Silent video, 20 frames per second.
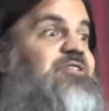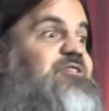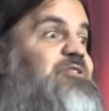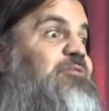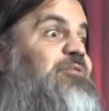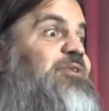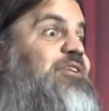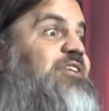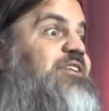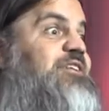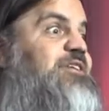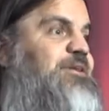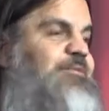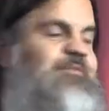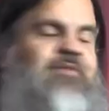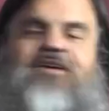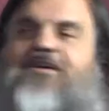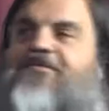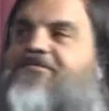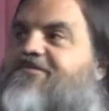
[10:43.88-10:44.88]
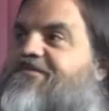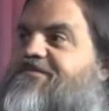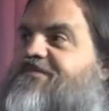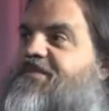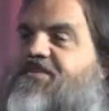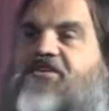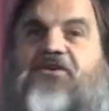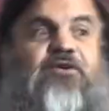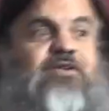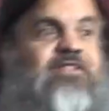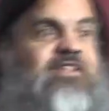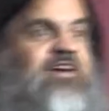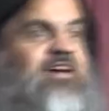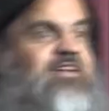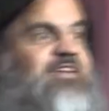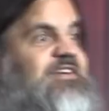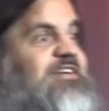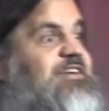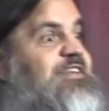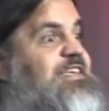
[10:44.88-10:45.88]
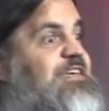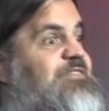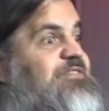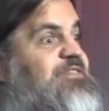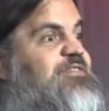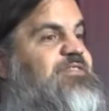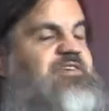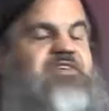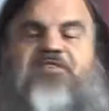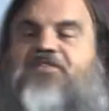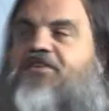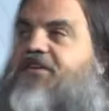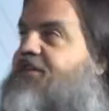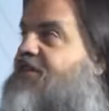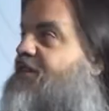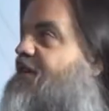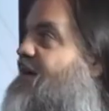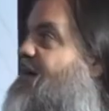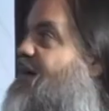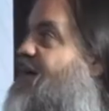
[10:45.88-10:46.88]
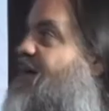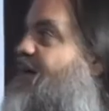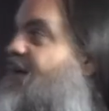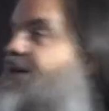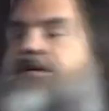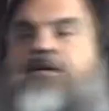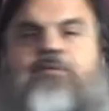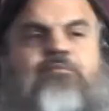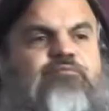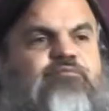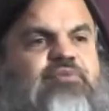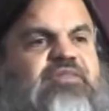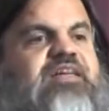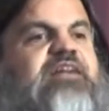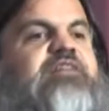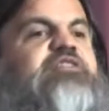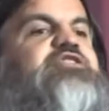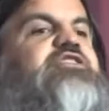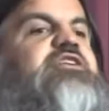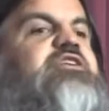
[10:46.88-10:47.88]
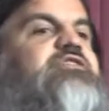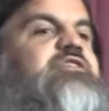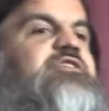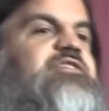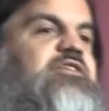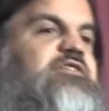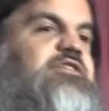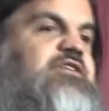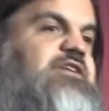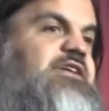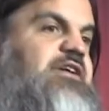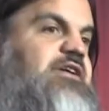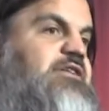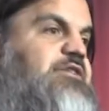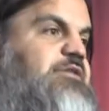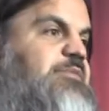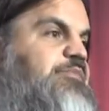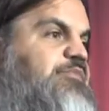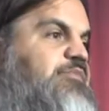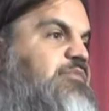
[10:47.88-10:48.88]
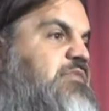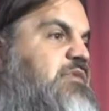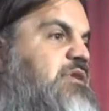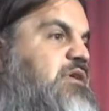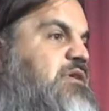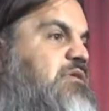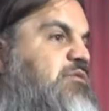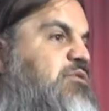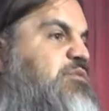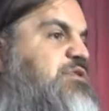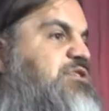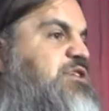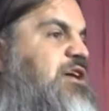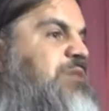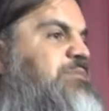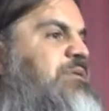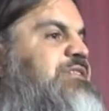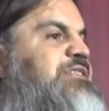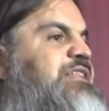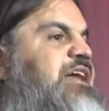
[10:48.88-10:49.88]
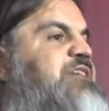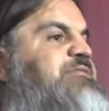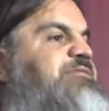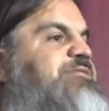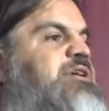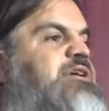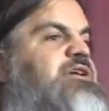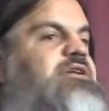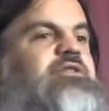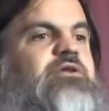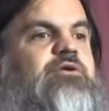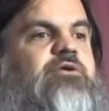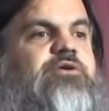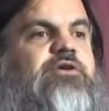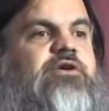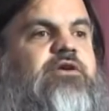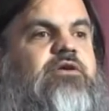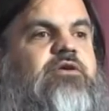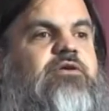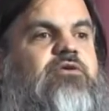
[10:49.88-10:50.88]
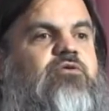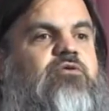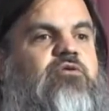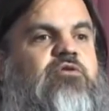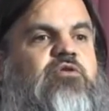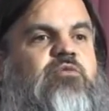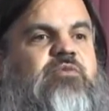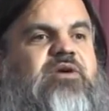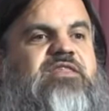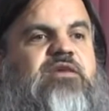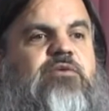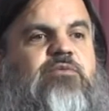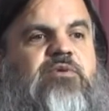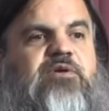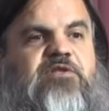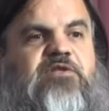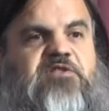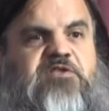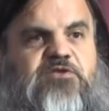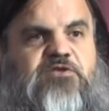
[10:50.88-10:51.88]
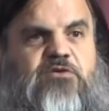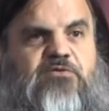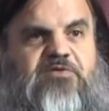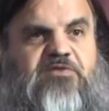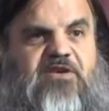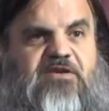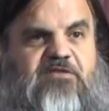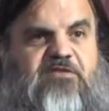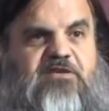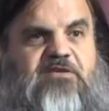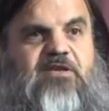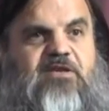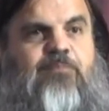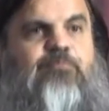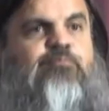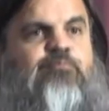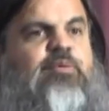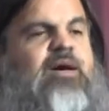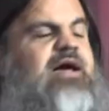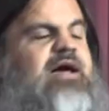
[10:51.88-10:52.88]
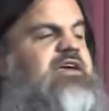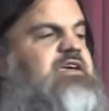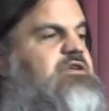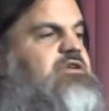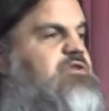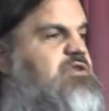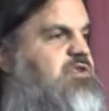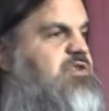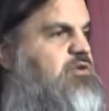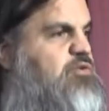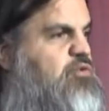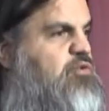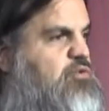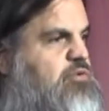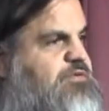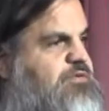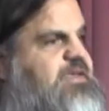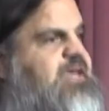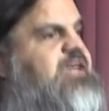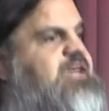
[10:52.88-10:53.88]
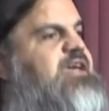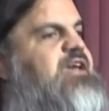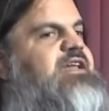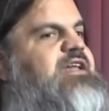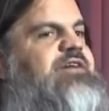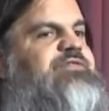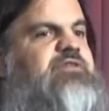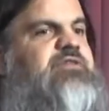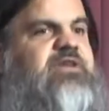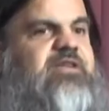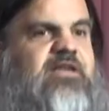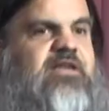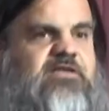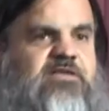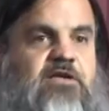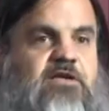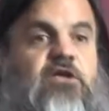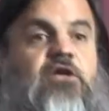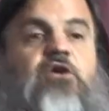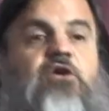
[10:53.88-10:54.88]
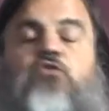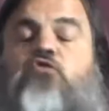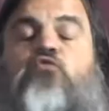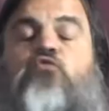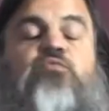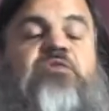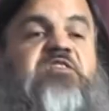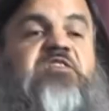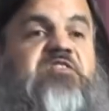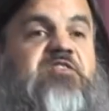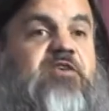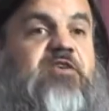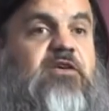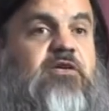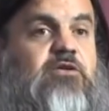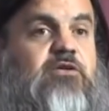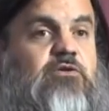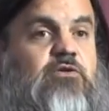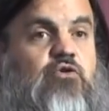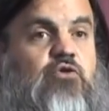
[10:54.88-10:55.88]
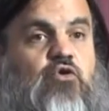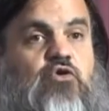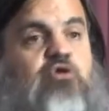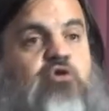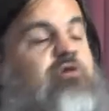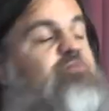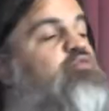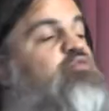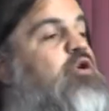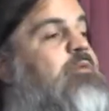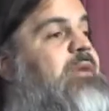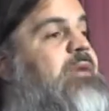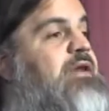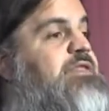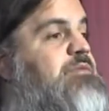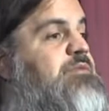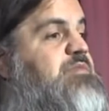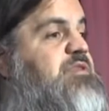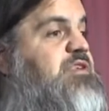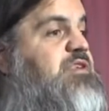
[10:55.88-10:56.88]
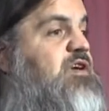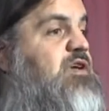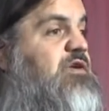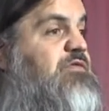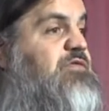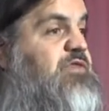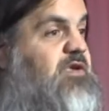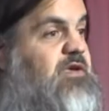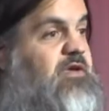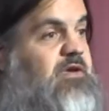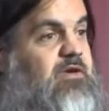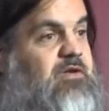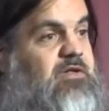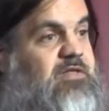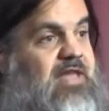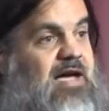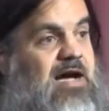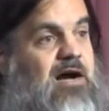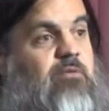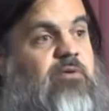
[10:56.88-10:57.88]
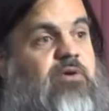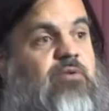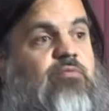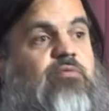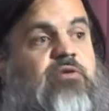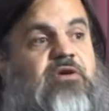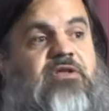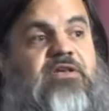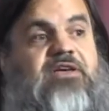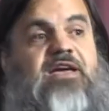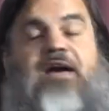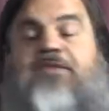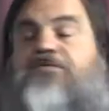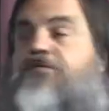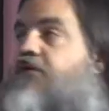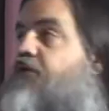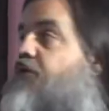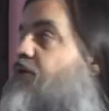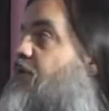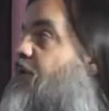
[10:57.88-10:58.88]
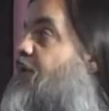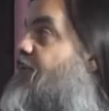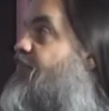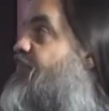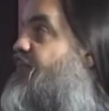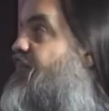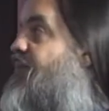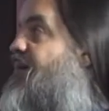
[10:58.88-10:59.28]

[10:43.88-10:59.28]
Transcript: You're welcome. I'm so glad I could give you these things. But that changes education. When we talk about lifelong learning, or the way that we students have to dip back into school decade after decade to reskill or learn more about themselves, now we really have to do it.